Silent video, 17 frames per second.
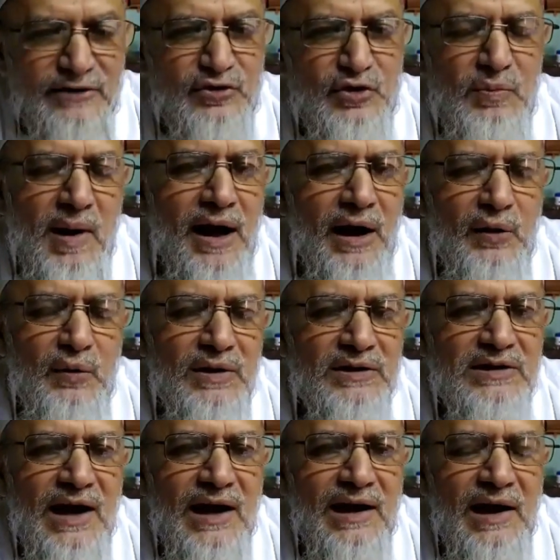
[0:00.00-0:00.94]
subhanahu
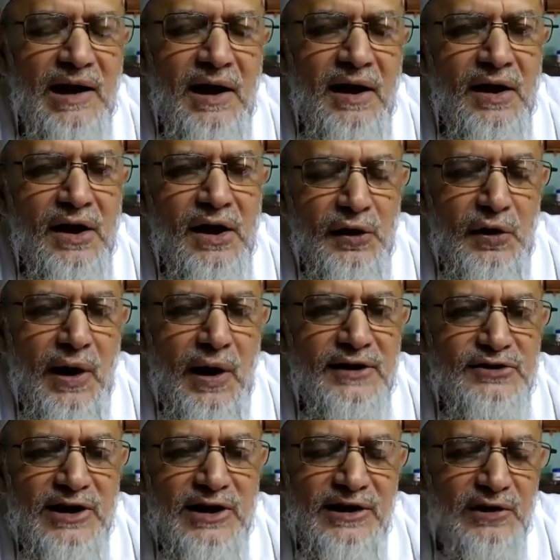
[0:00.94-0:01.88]
wa ta'ala
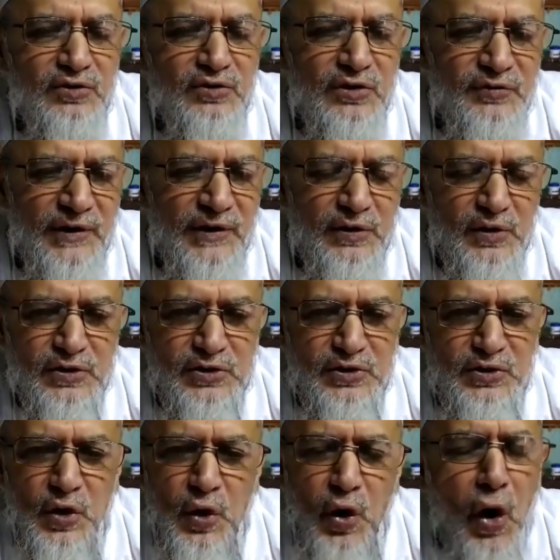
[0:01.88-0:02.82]
grant Jannatul
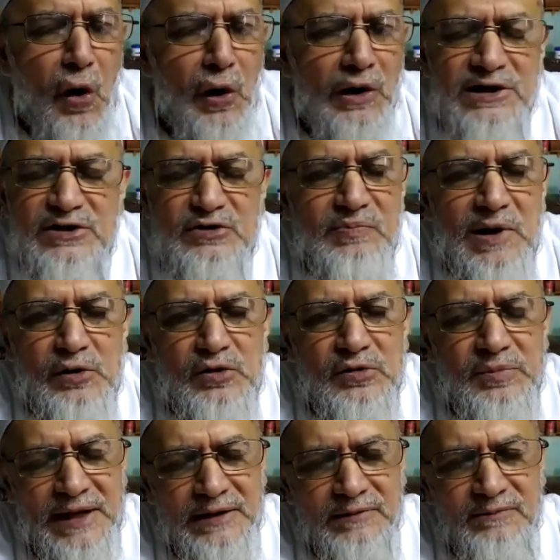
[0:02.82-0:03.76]
Firdaus to all these
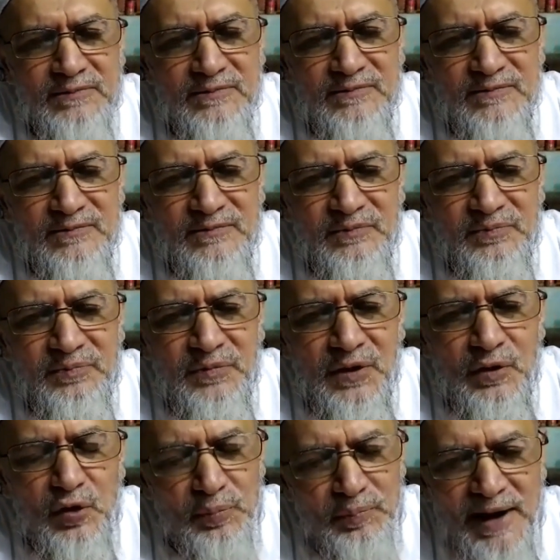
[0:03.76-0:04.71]
marhumi
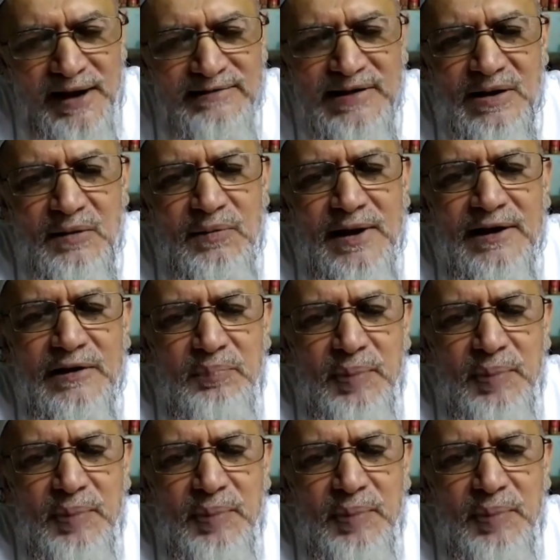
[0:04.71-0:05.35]
who passed away in